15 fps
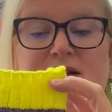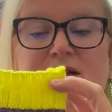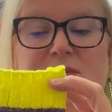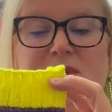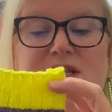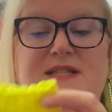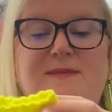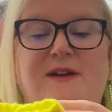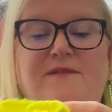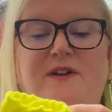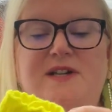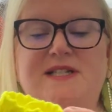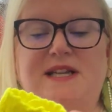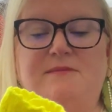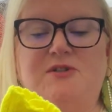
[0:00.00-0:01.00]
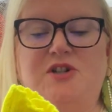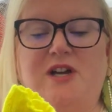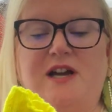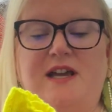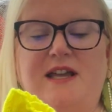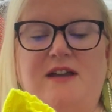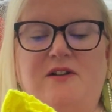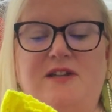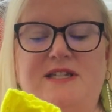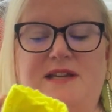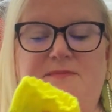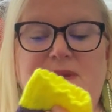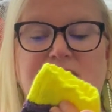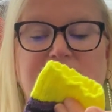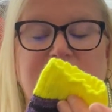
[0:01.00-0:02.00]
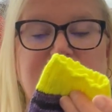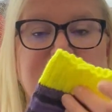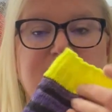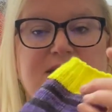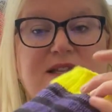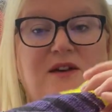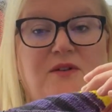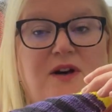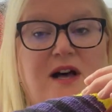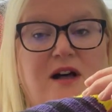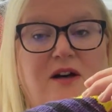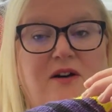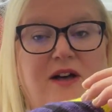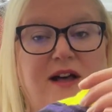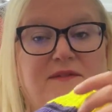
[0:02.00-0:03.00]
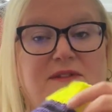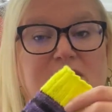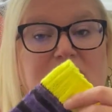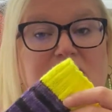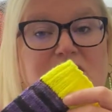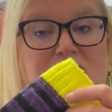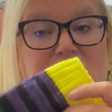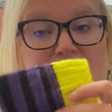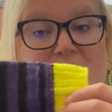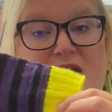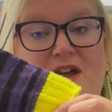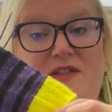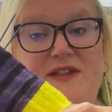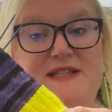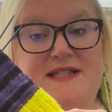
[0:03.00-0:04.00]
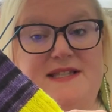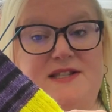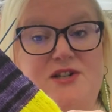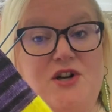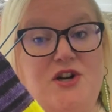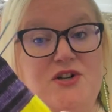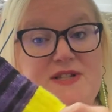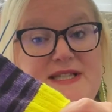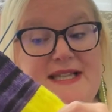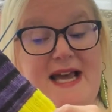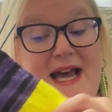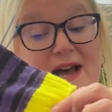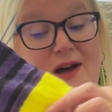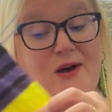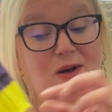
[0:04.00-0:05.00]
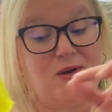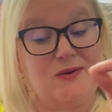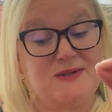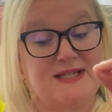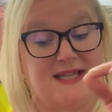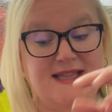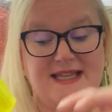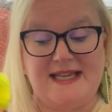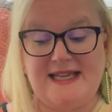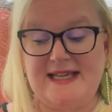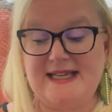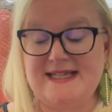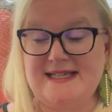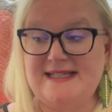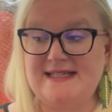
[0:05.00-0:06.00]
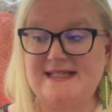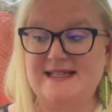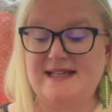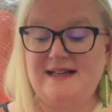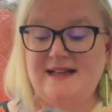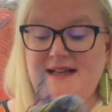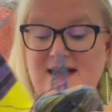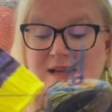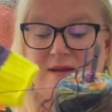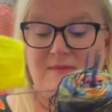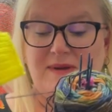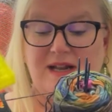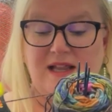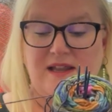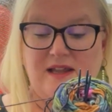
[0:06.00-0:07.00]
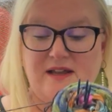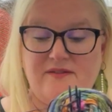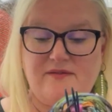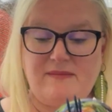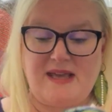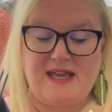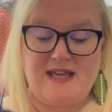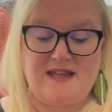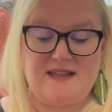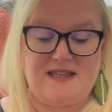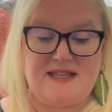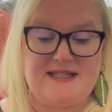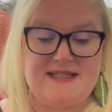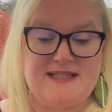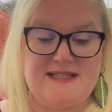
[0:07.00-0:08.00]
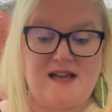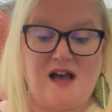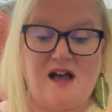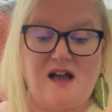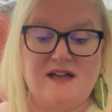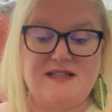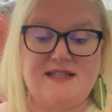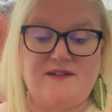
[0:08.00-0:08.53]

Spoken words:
But it's my first time trying on DPN, so I'll have to let you know how this turns out in the end. But I love making these socks.